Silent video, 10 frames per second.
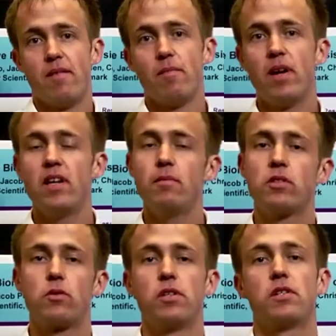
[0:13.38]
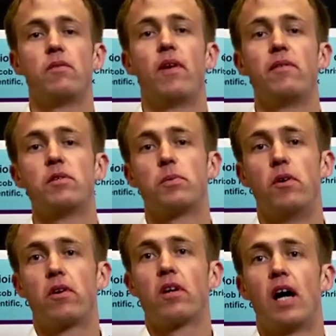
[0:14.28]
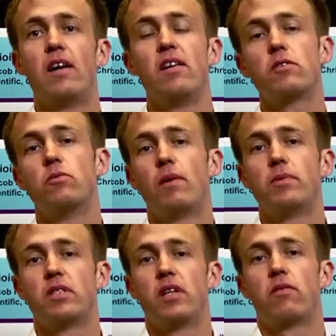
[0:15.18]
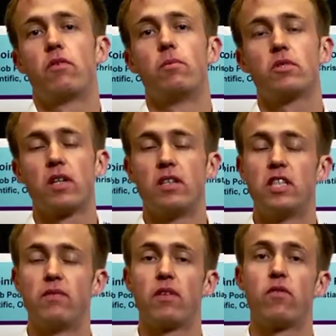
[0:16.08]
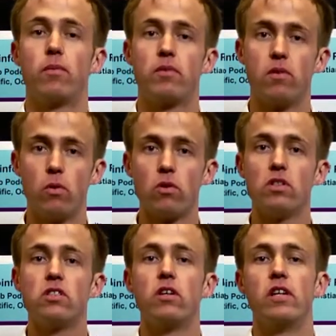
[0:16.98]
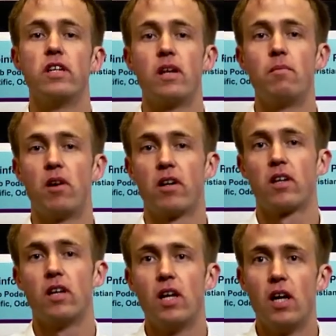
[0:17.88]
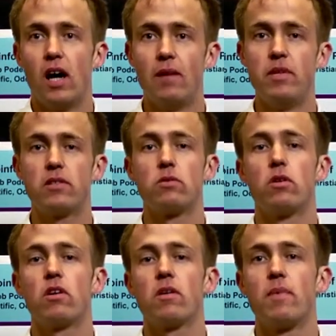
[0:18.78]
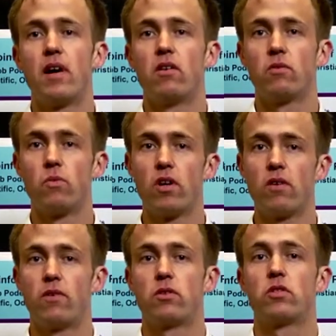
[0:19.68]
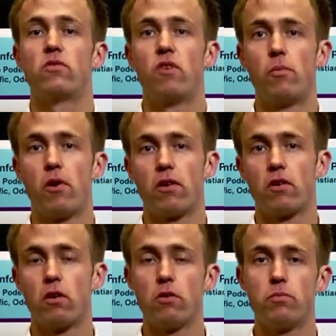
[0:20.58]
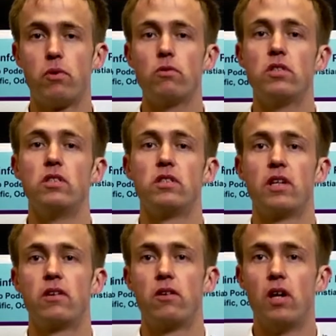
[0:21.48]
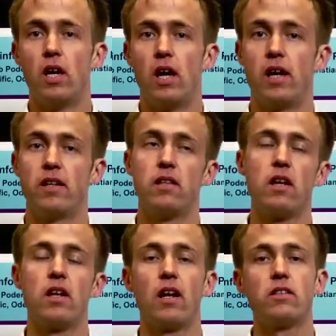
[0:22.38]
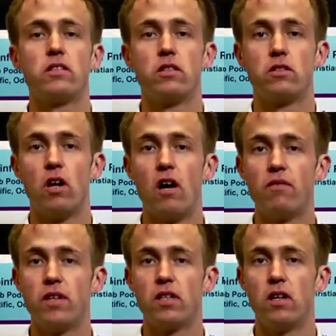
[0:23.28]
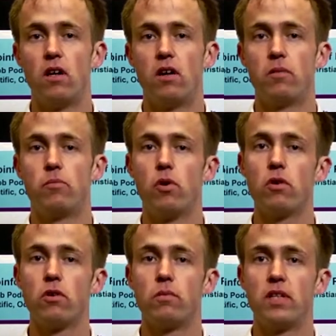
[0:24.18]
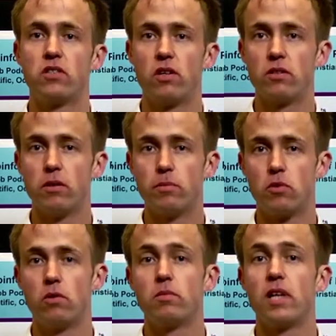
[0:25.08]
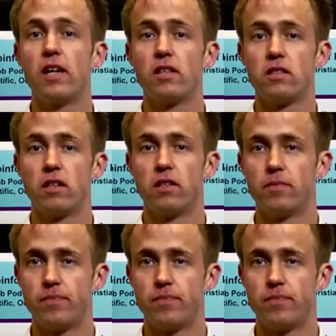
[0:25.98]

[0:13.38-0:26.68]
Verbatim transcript: My name is Christian Ravnsborg. I here to represent Thermo Scientific from Odense in Denmark. I'm here to talk about one of our software products called Protein Center and the analysis of it on proteome and transcriptome dataset.